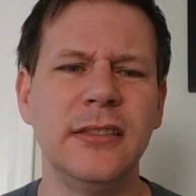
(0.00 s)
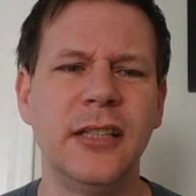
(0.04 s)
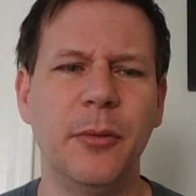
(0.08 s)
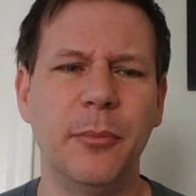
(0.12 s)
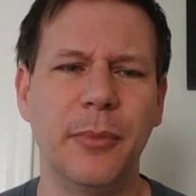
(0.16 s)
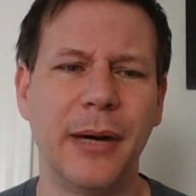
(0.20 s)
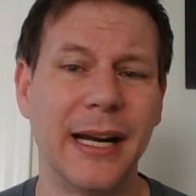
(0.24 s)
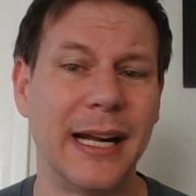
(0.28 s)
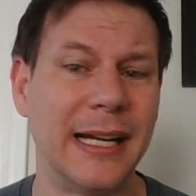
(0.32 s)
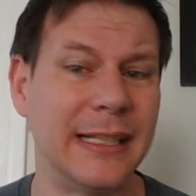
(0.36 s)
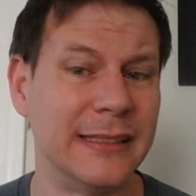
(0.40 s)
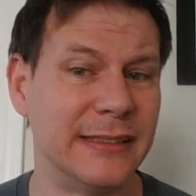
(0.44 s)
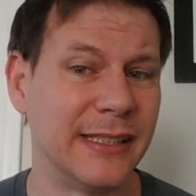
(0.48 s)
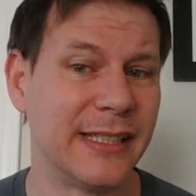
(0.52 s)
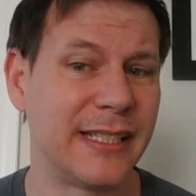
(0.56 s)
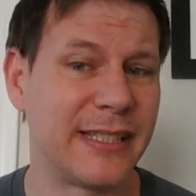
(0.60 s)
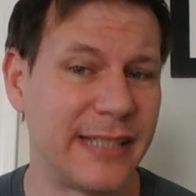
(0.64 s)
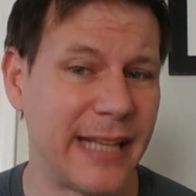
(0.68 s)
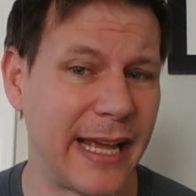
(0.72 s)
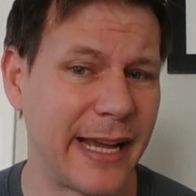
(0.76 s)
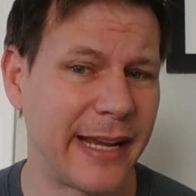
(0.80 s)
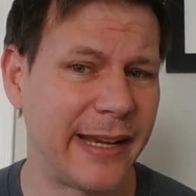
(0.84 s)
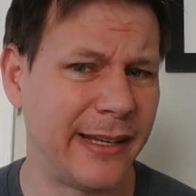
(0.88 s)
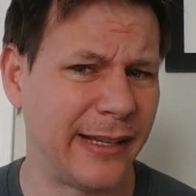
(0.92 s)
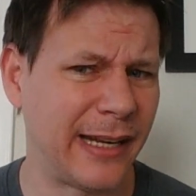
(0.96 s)
But on the
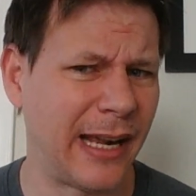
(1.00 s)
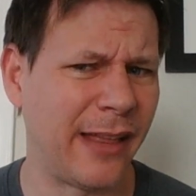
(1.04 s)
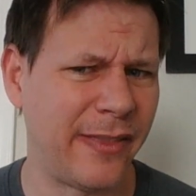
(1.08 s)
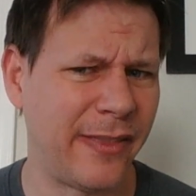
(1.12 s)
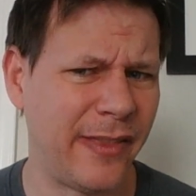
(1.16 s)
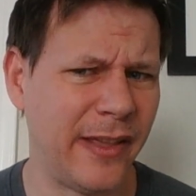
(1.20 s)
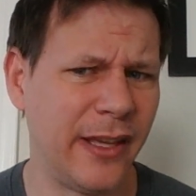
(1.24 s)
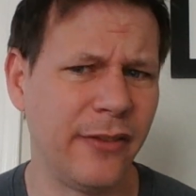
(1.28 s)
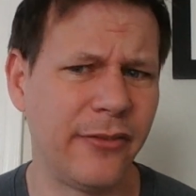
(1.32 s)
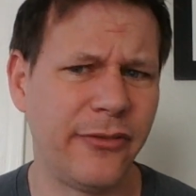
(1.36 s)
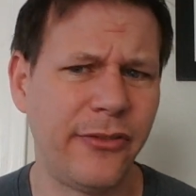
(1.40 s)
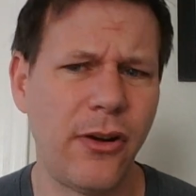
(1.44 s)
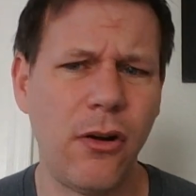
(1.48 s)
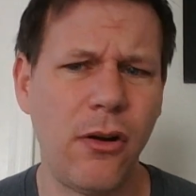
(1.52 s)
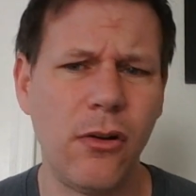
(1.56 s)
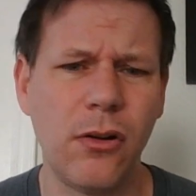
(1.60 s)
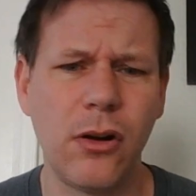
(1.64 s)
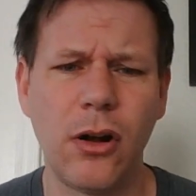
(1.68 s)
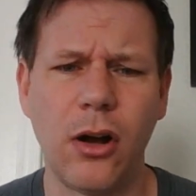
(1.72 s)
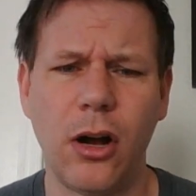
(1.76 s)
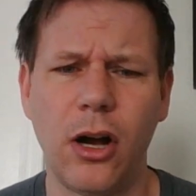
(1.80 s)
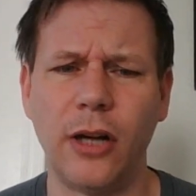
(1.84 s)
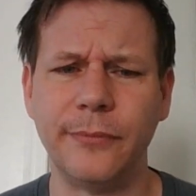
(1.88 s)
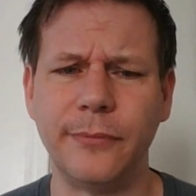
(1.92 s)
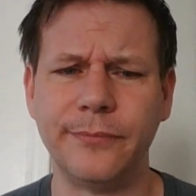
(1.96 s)
second, I think, phone
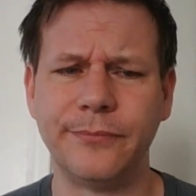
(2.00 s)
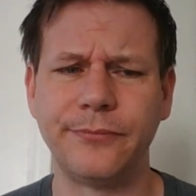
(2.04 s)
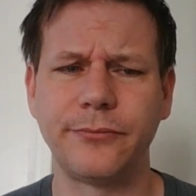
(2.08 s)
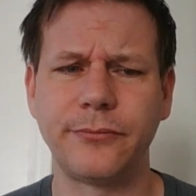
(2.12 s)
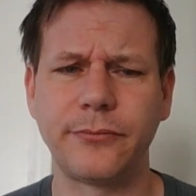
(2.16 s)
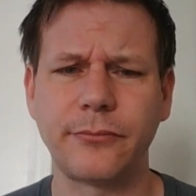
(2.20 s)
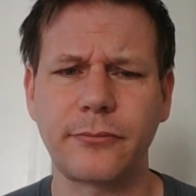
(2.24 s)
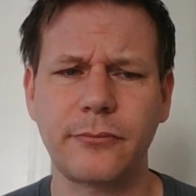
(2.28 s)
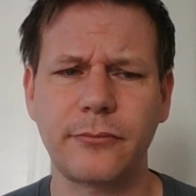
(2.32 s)
call,